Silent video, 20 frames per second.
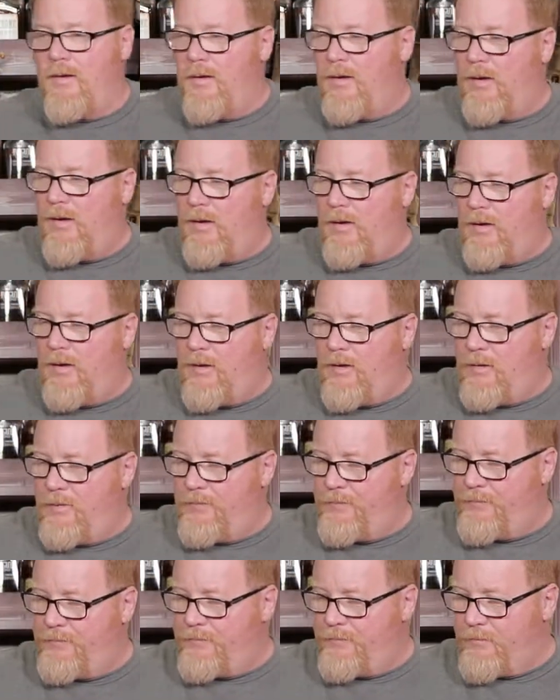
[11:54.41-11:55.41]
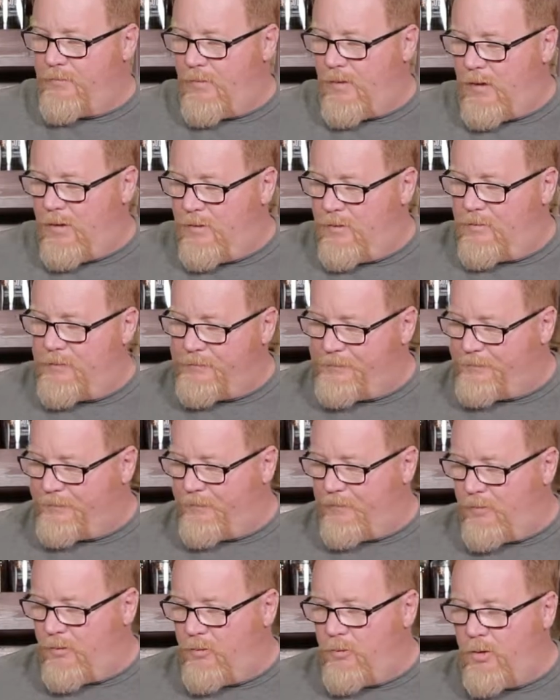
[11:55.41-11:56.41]
uh,
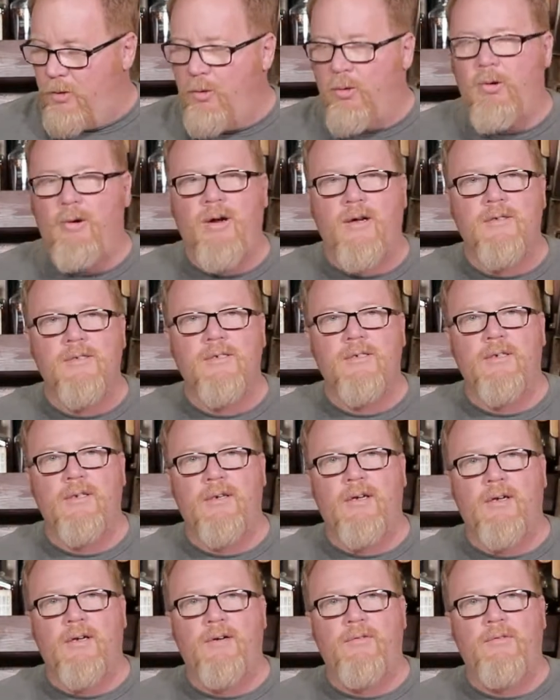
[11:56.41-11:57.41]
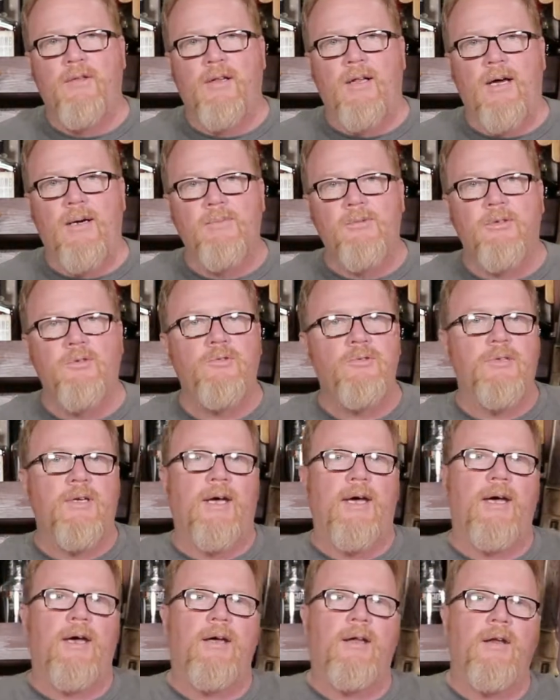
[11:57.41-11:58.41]
three quarter ounce of lime juice,
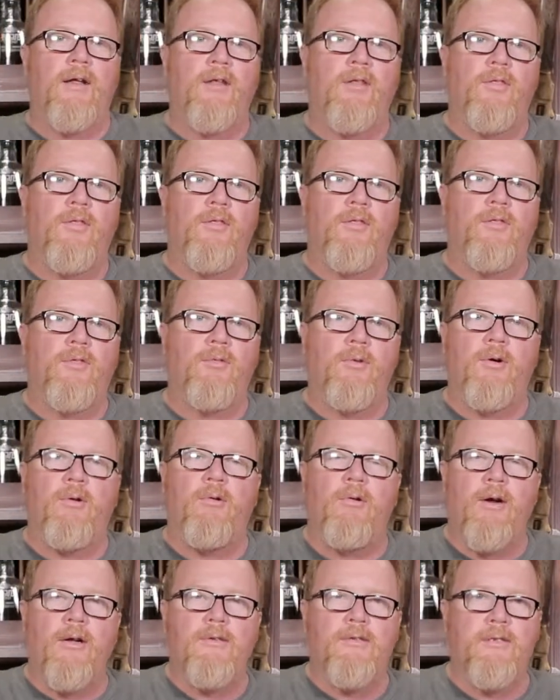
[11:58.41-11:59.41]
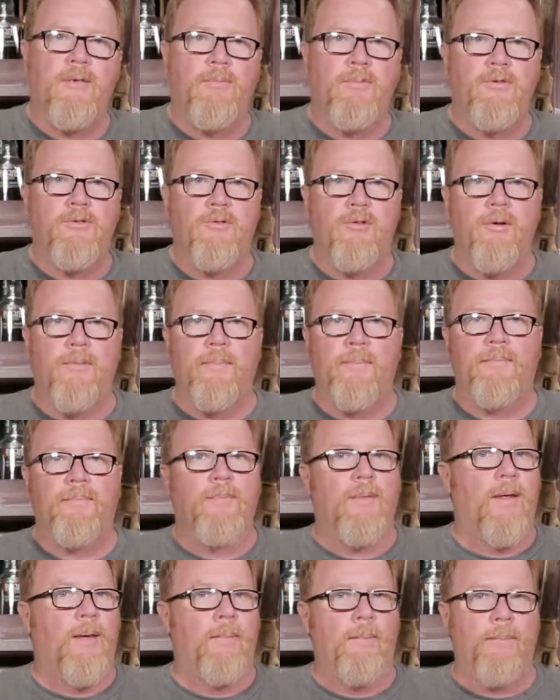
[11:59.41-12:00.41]
and three quarter ounce simple syrup. Mm